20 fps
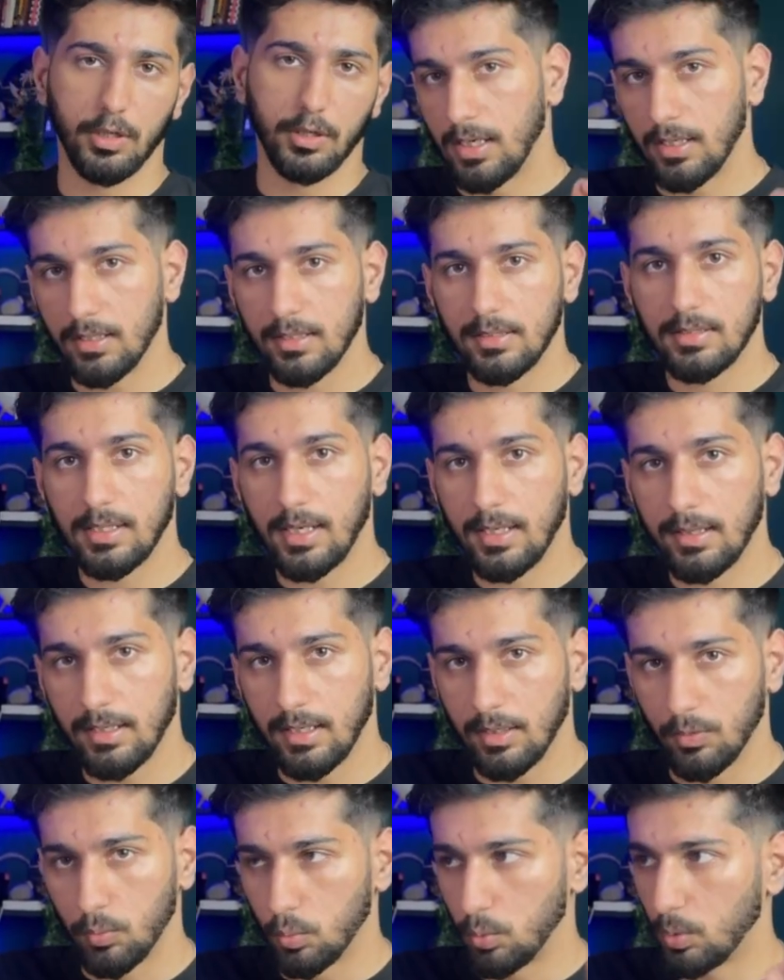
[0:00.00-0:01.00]
Understand
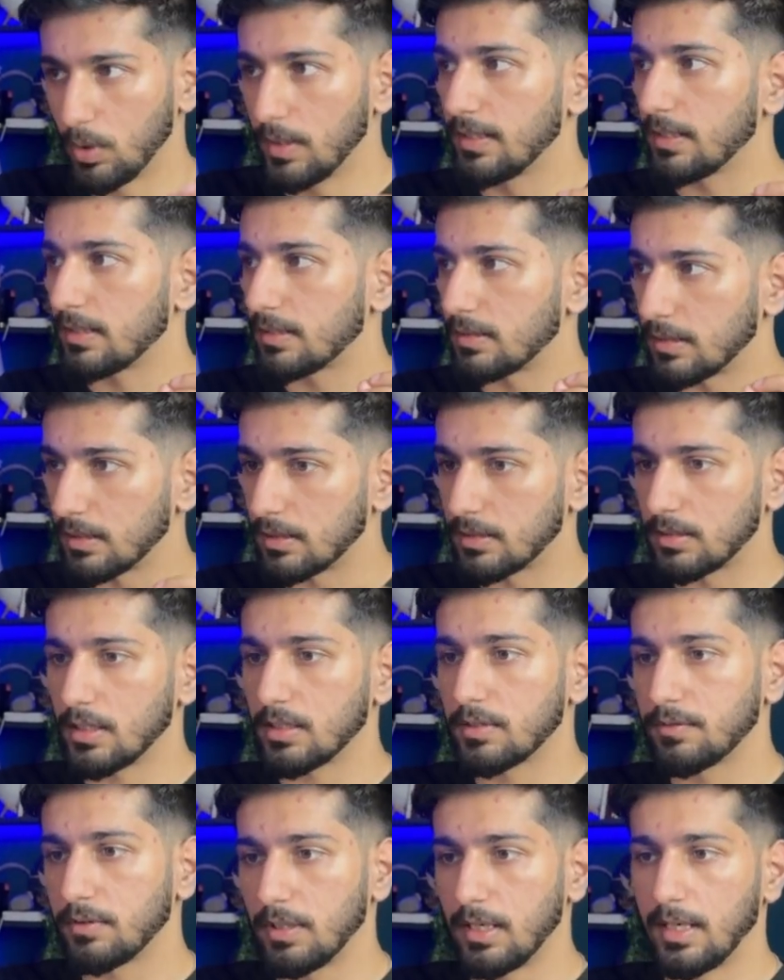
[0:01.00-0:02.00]
that with
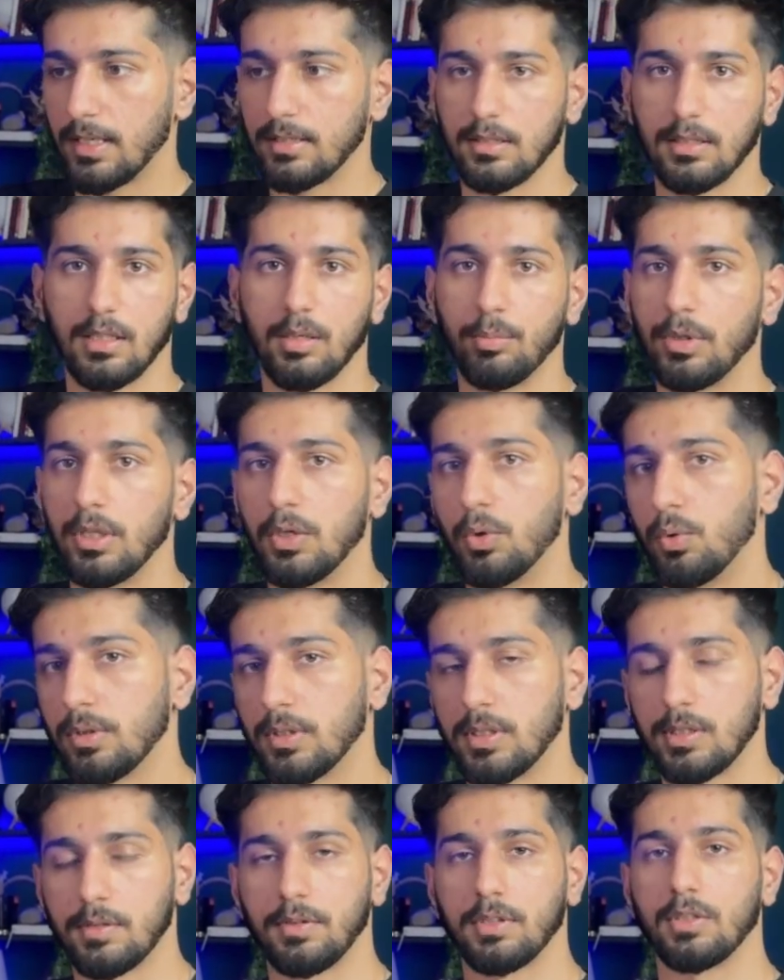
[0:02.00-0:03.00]
successful ads, and I've been doing
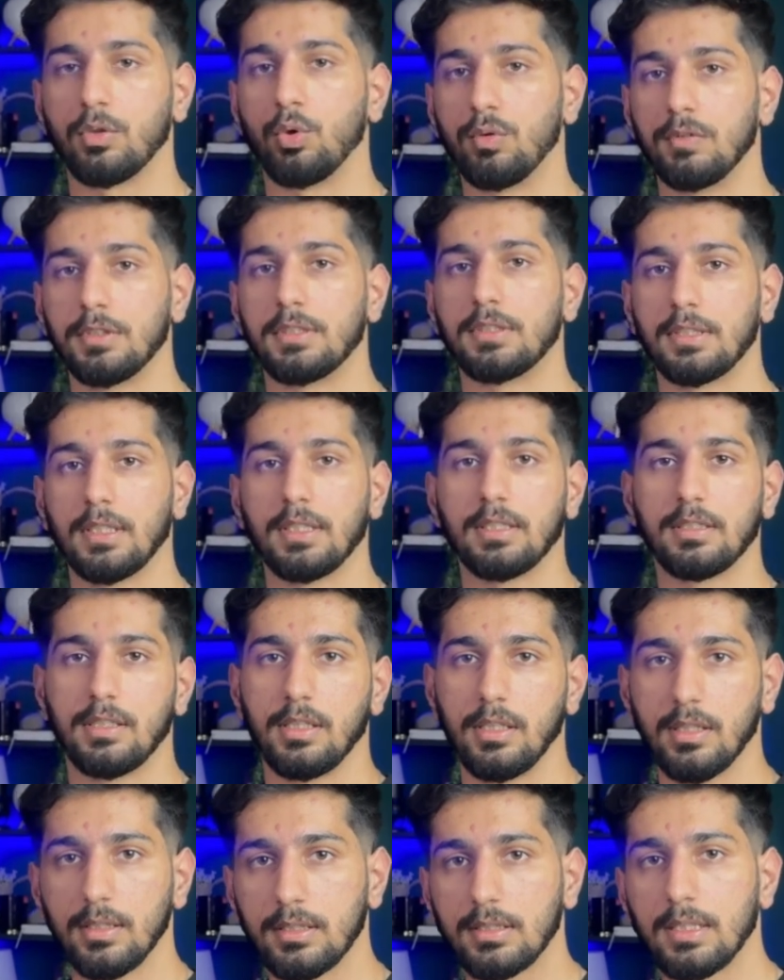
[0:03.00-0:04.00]
this for over 6
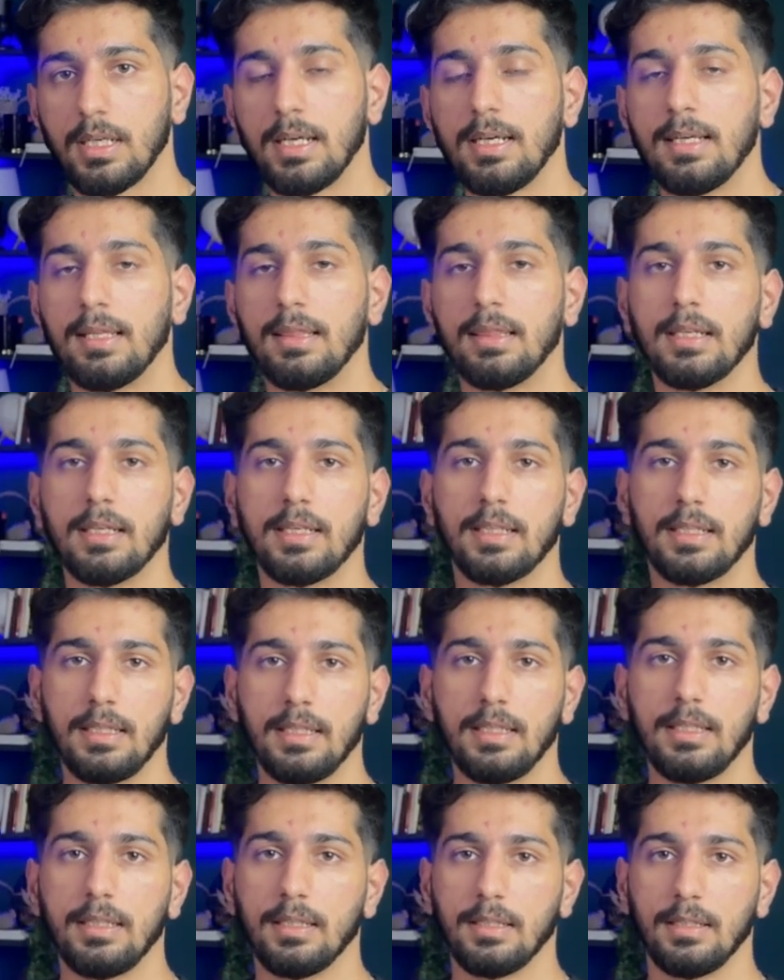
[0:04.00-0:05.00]
years, the
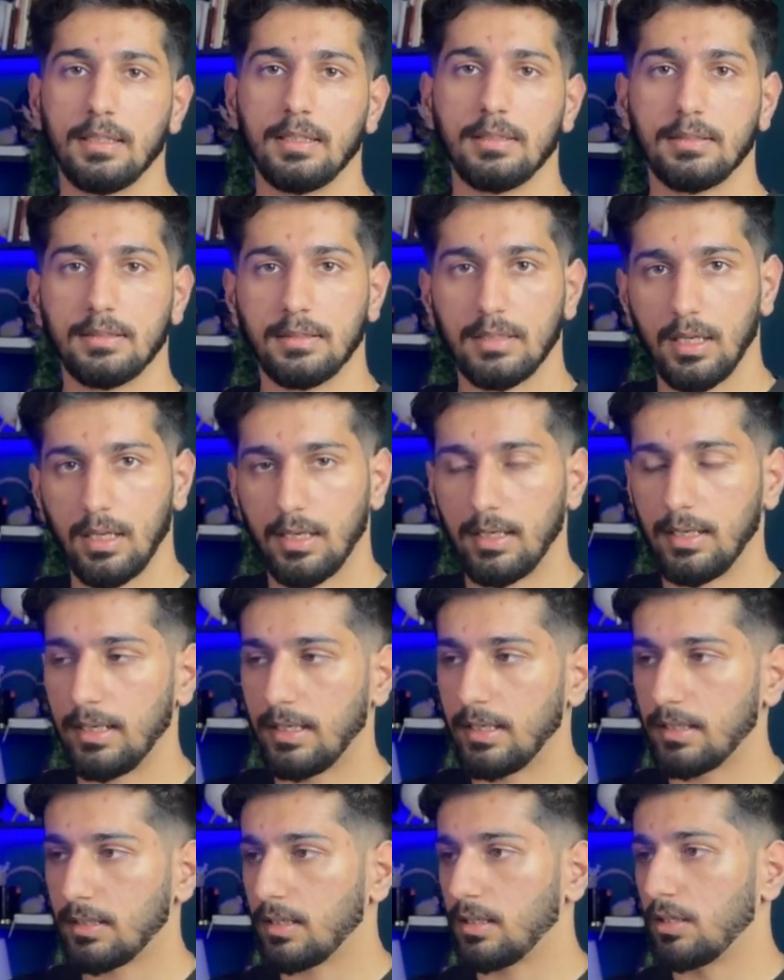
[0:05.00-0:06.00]
key is
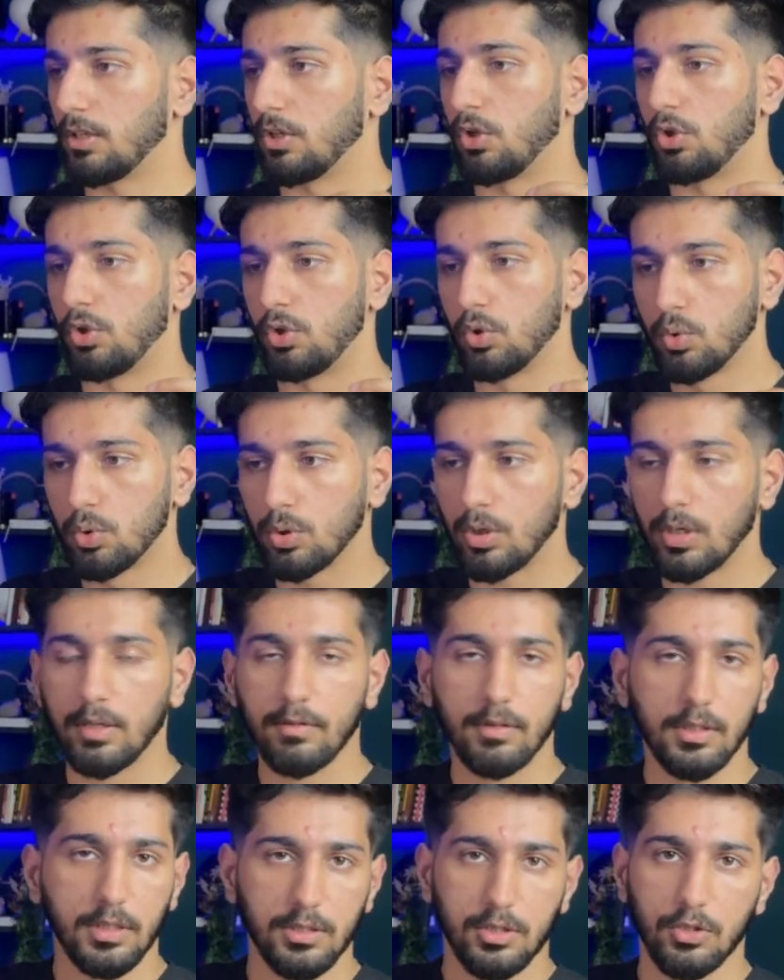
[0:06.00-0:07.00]
data. Do not
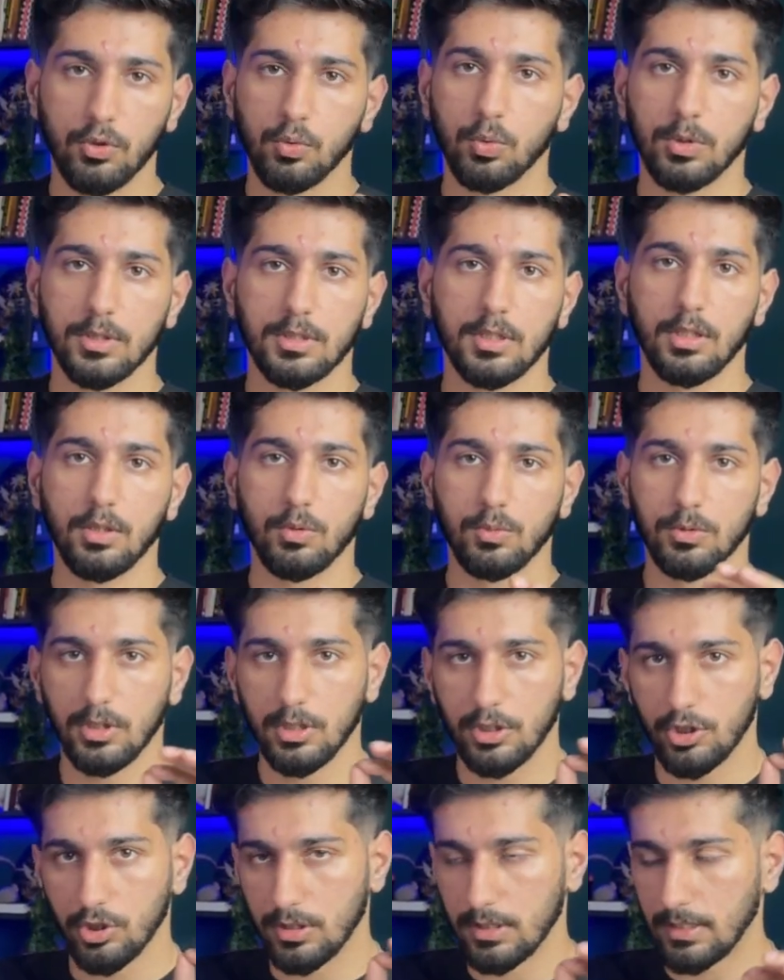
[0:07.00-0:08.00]
ever assume what's going to work.
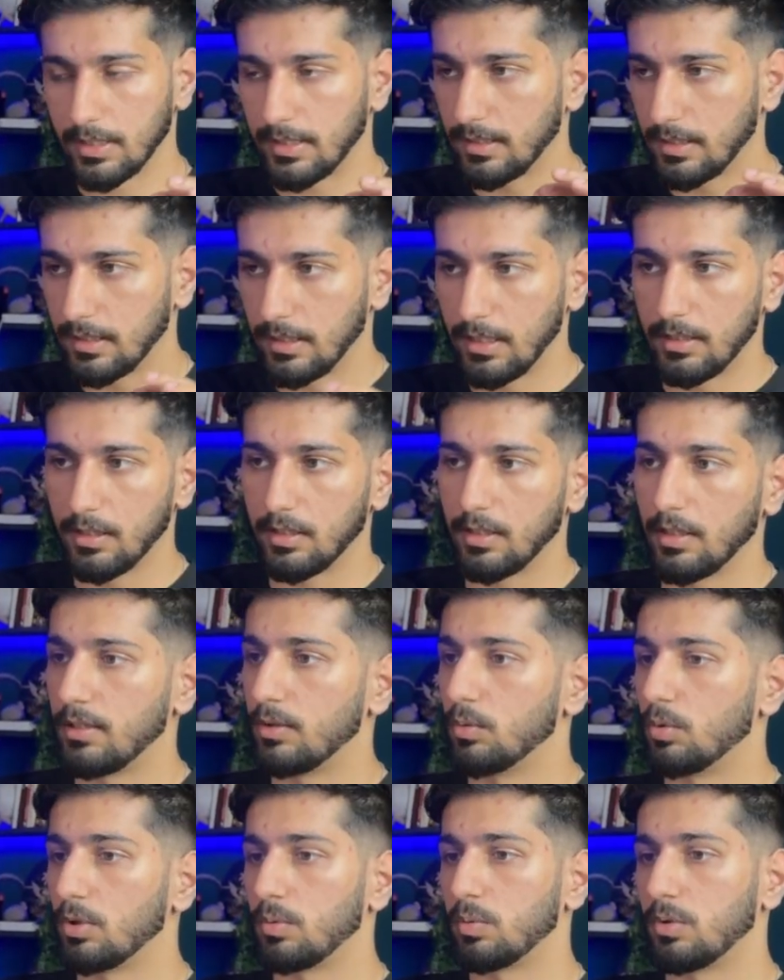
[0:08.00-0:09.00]
Just let the data tell you
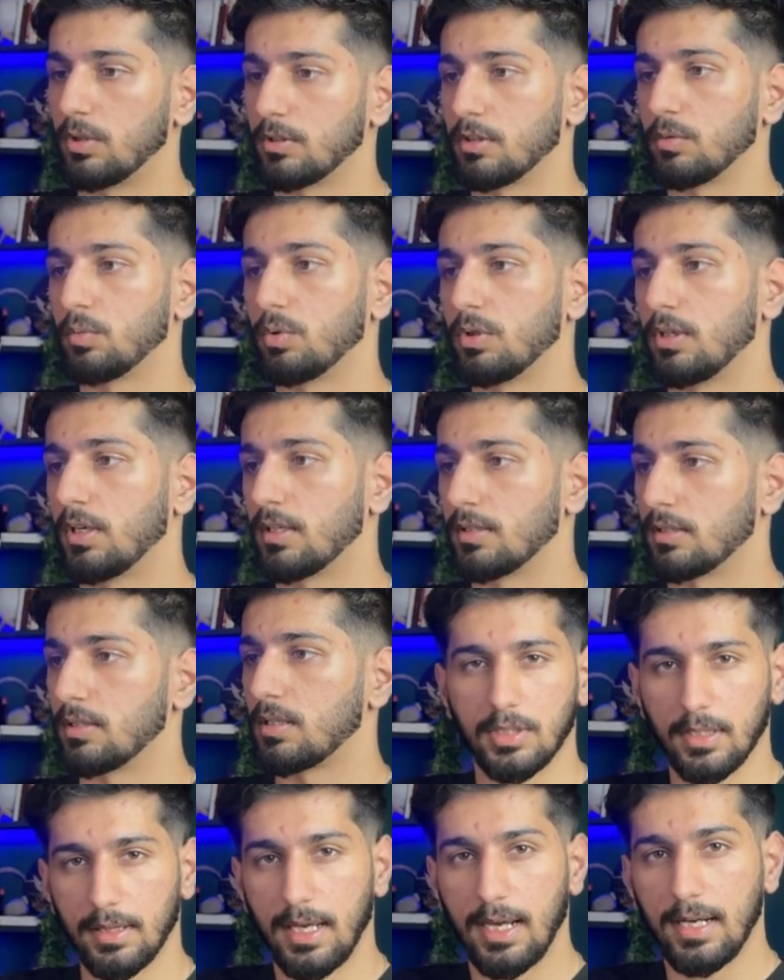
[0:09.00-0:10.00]
what works and what doesn't.
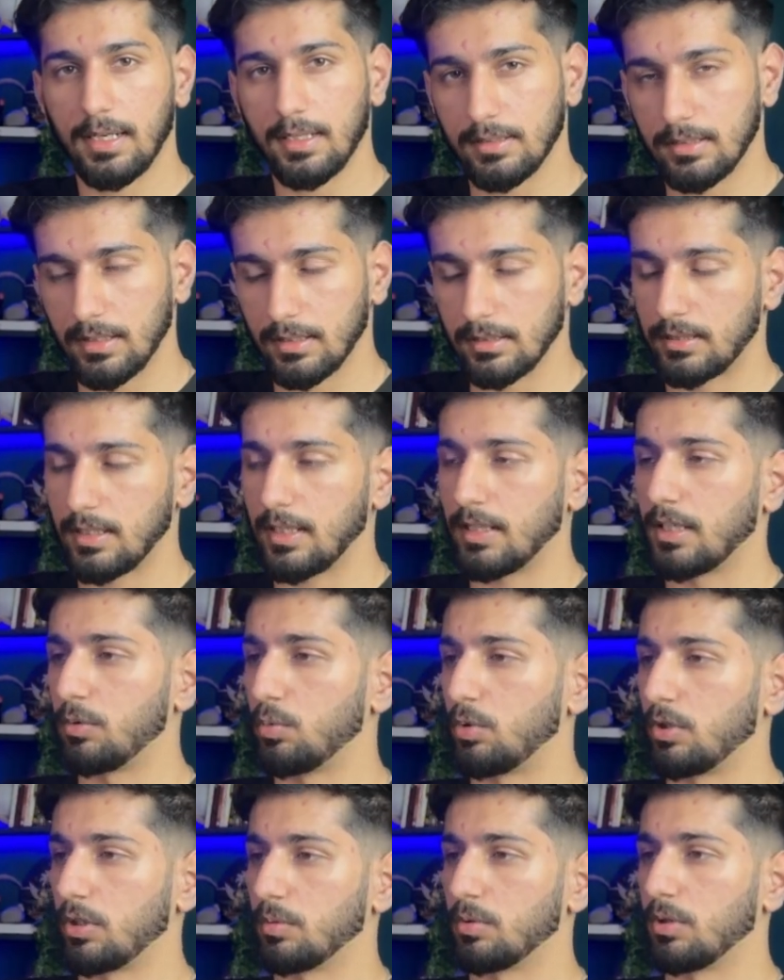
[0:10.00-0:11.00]
So that is exactly
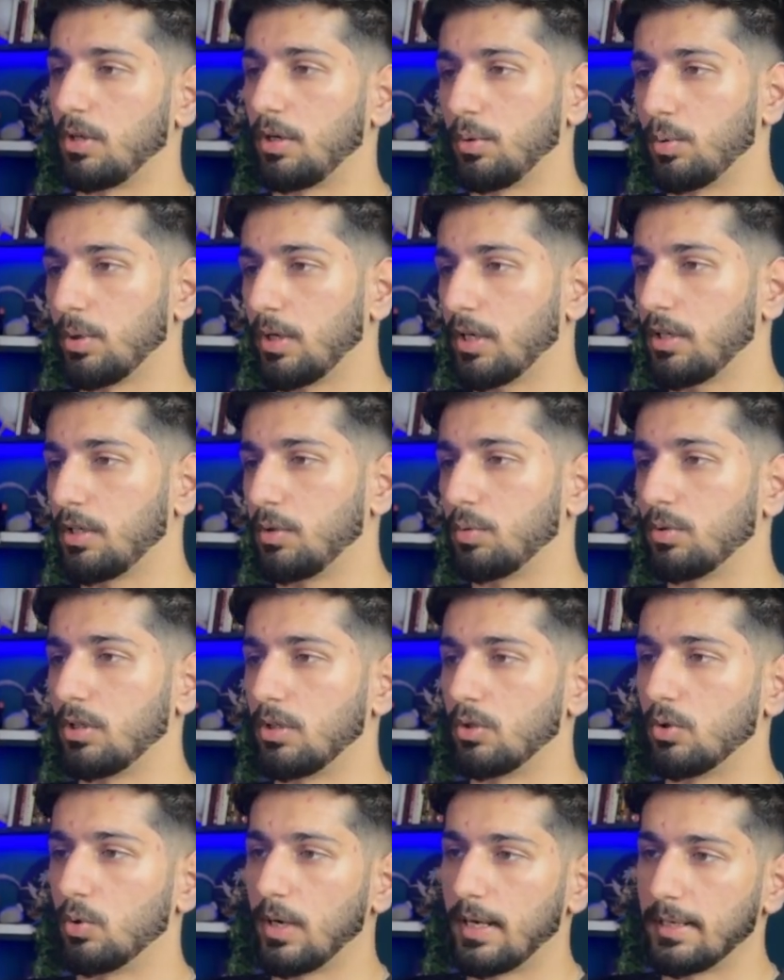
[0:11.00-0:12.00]
what you want to do here. You want to
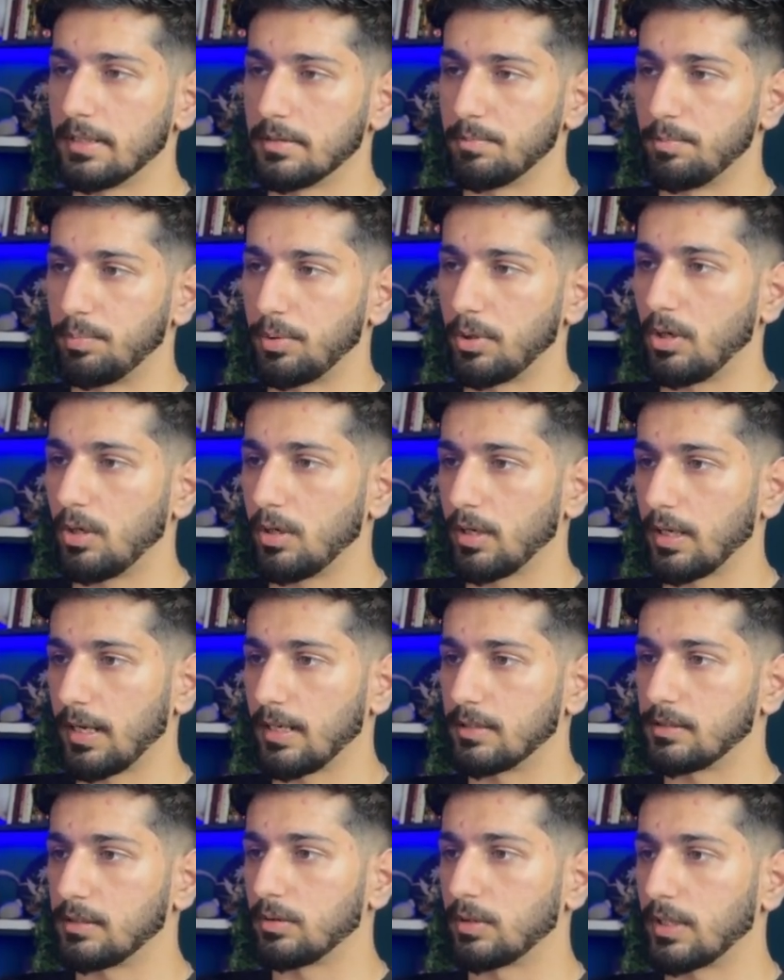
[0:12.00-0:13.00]
go as broad
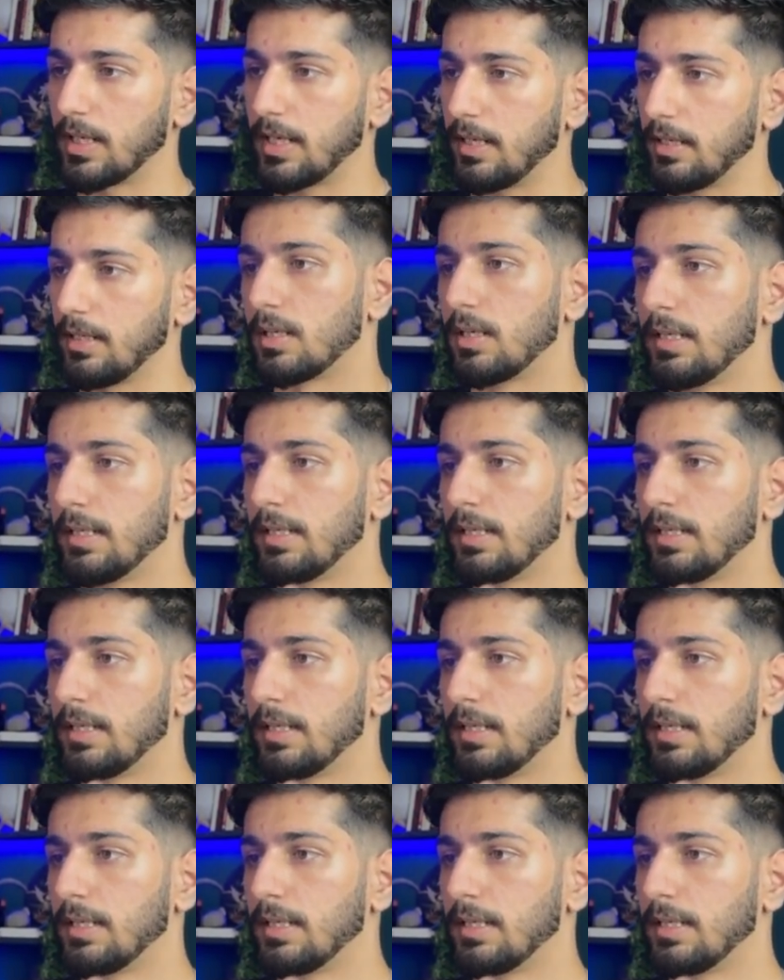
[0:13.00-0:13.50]
as you can.